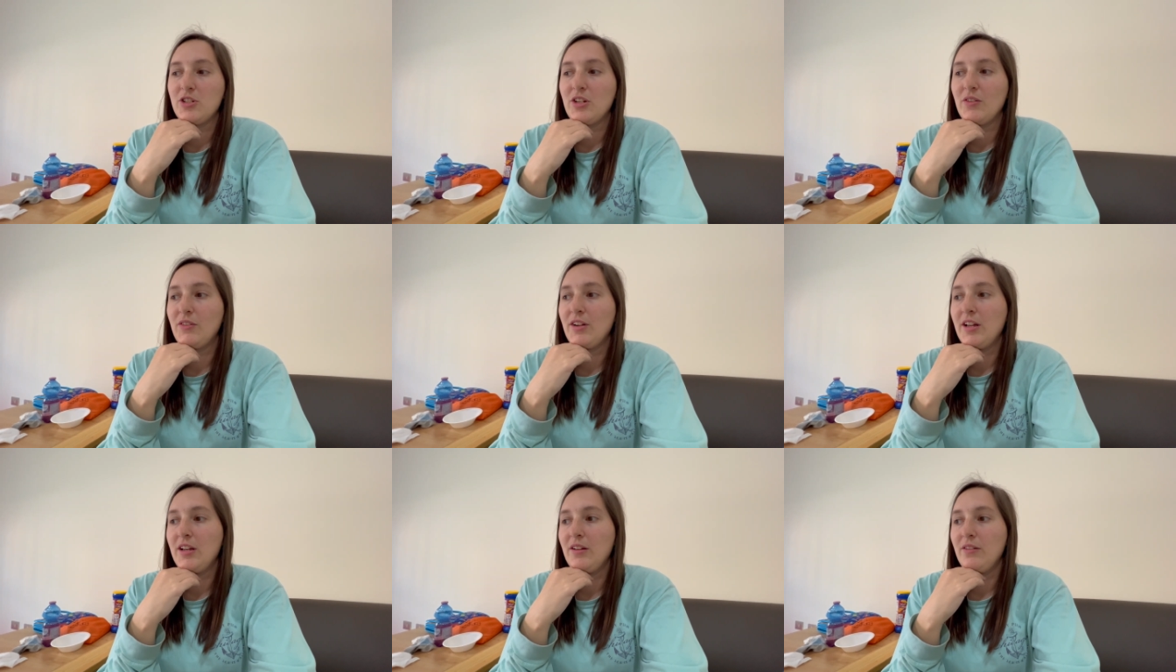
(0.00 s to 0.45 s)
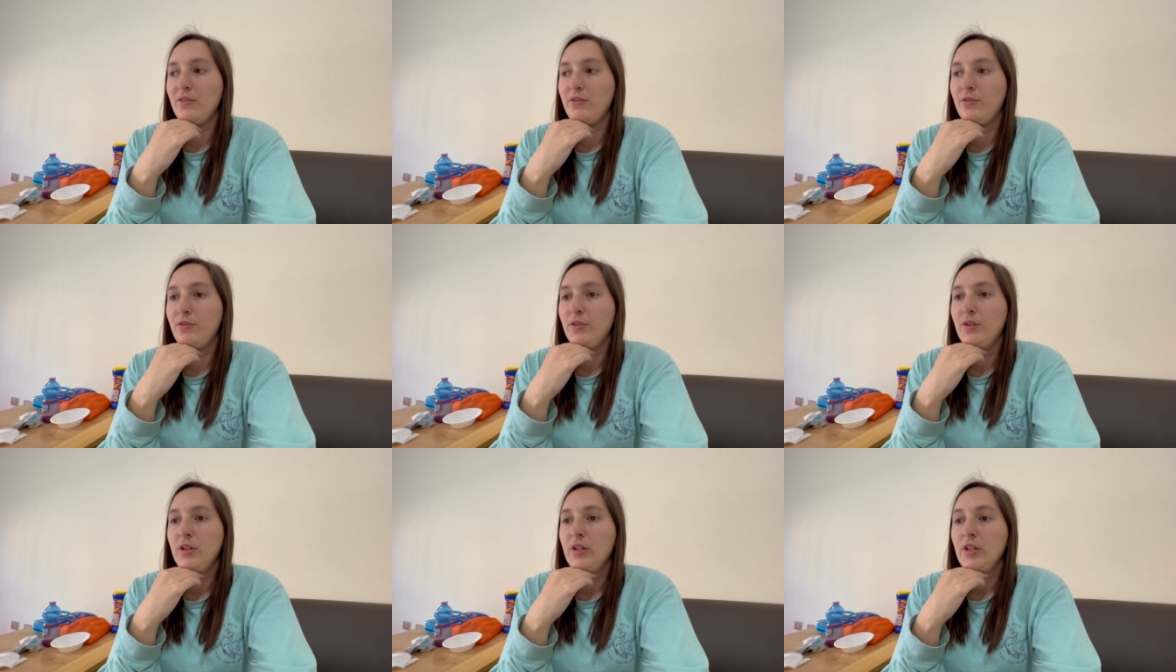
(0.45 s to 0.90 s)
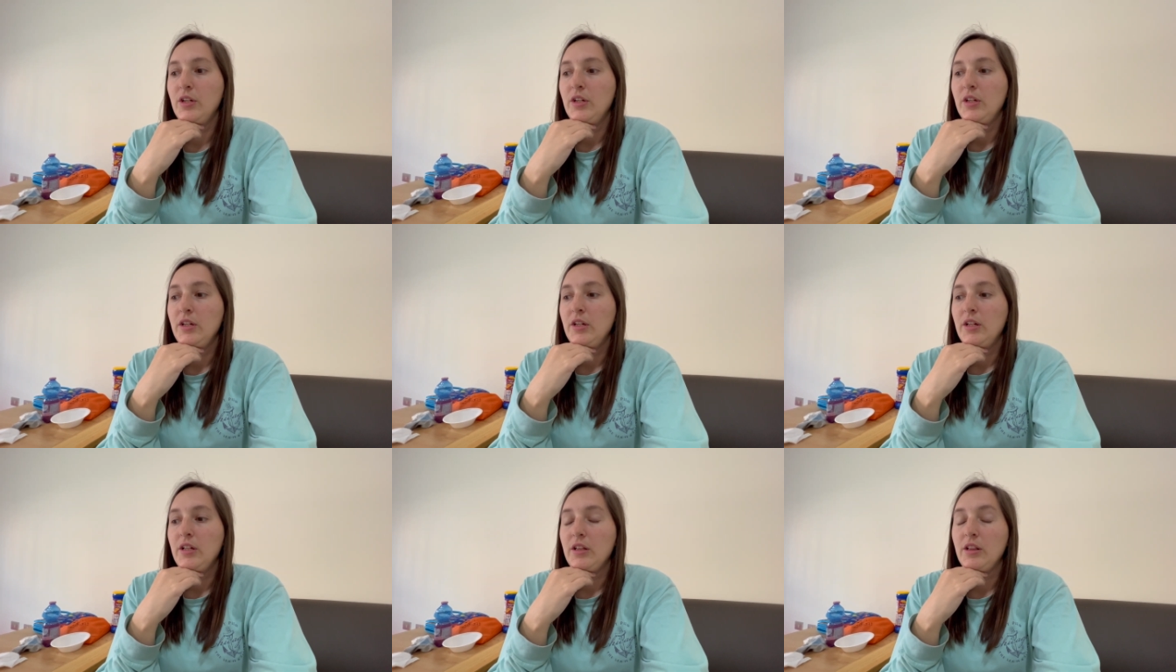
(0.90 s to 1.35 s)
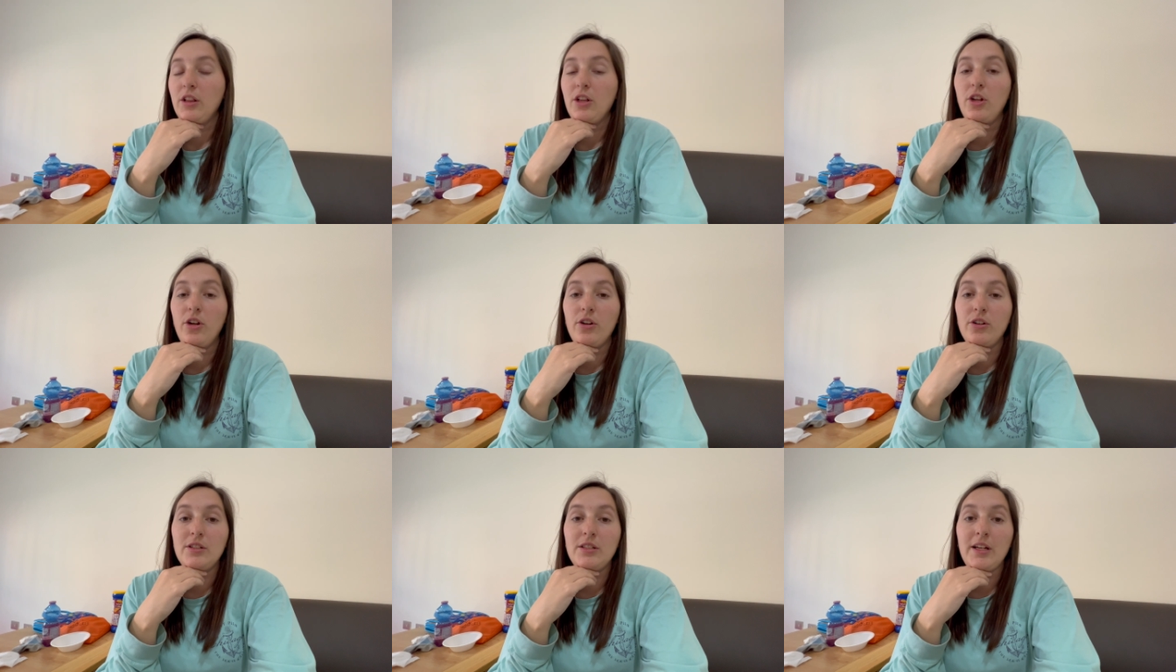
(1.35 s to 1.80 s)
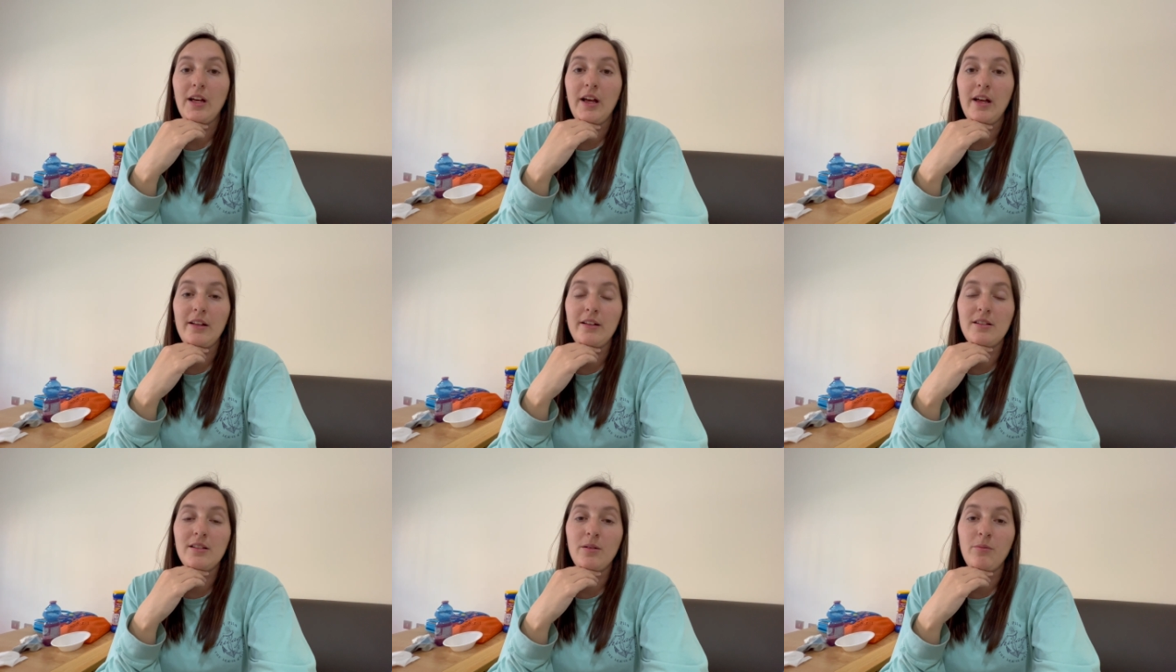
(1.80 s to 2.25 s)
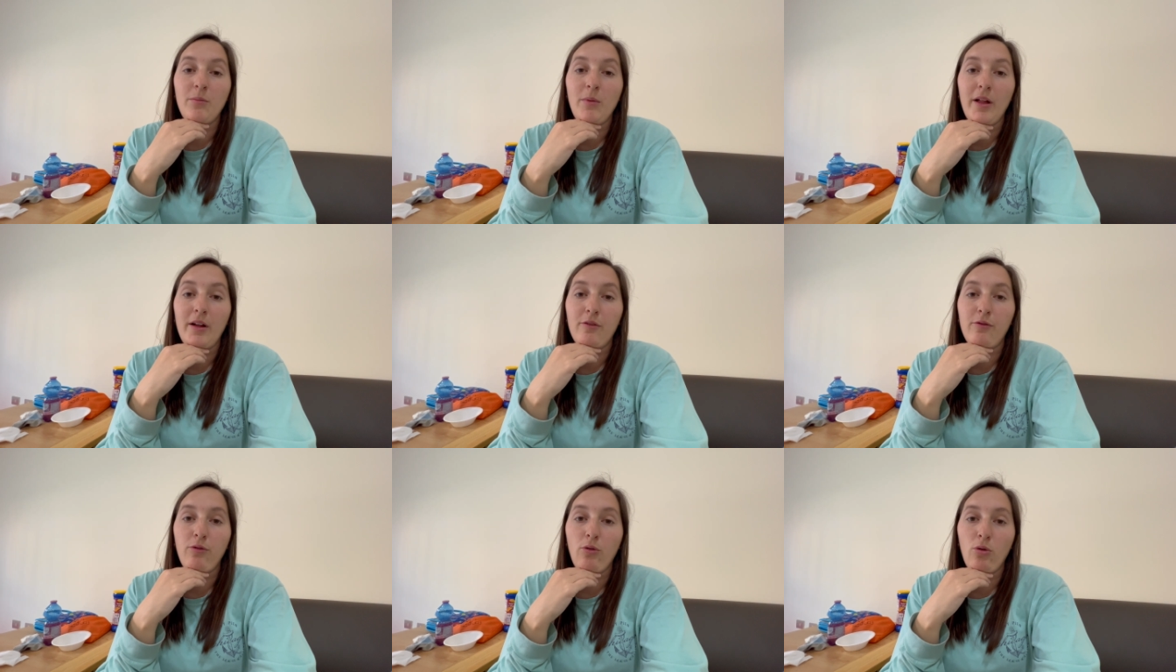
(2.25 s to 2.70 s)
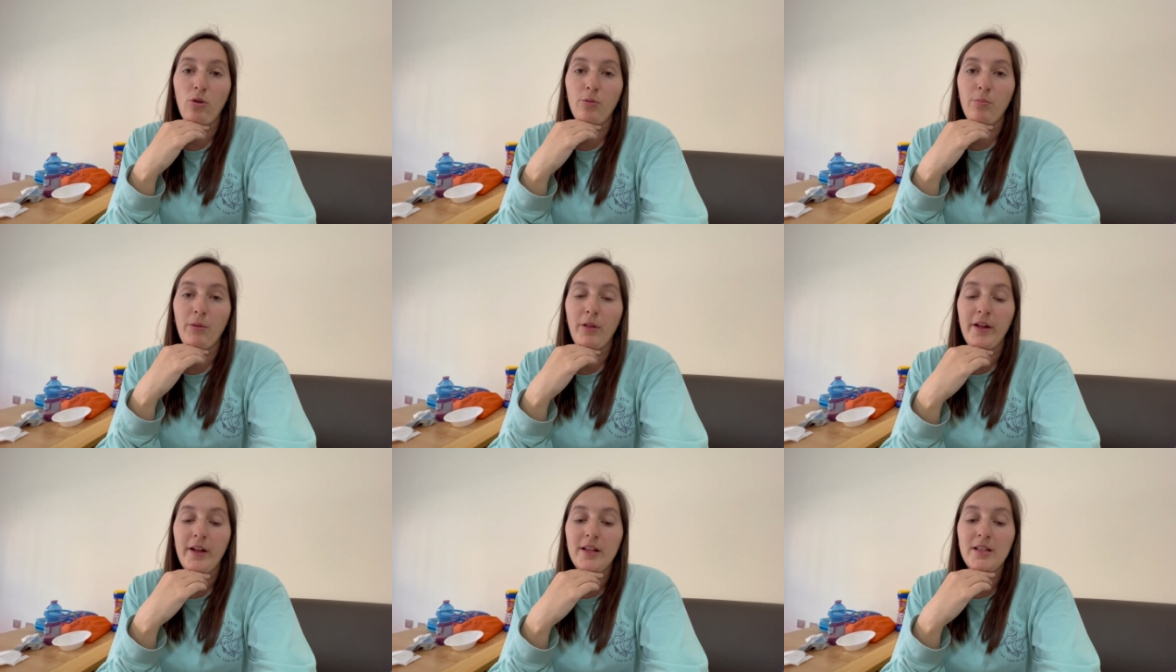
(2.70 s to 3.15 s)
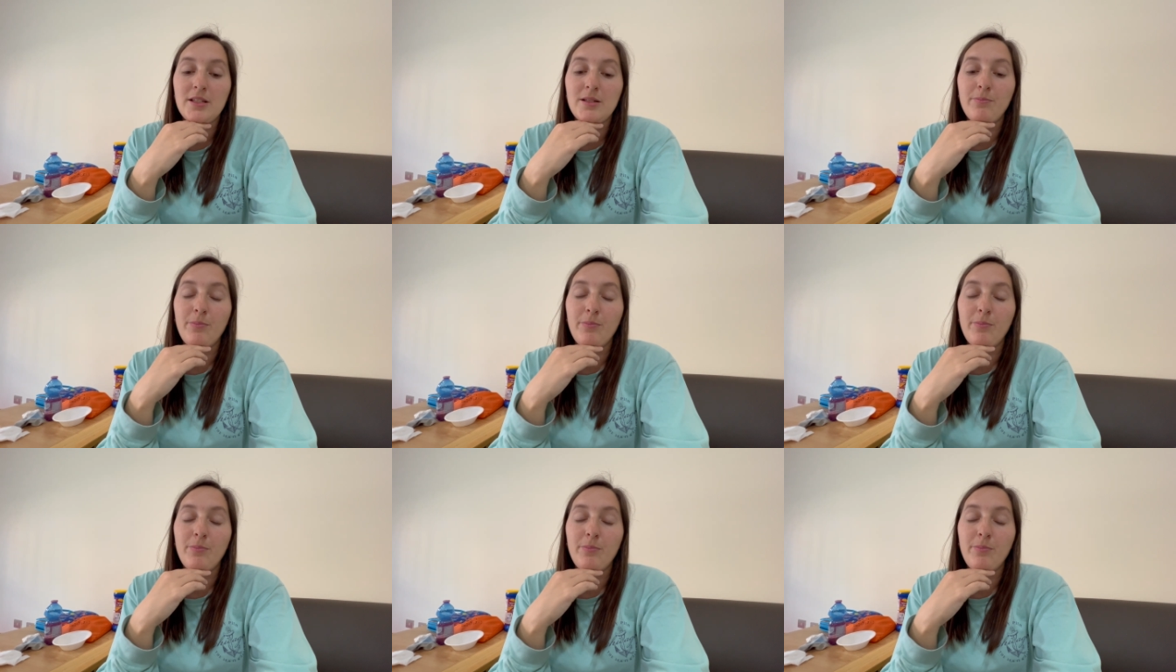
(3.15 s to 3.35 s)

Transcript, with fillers: I've kind of looked at some like floor plans,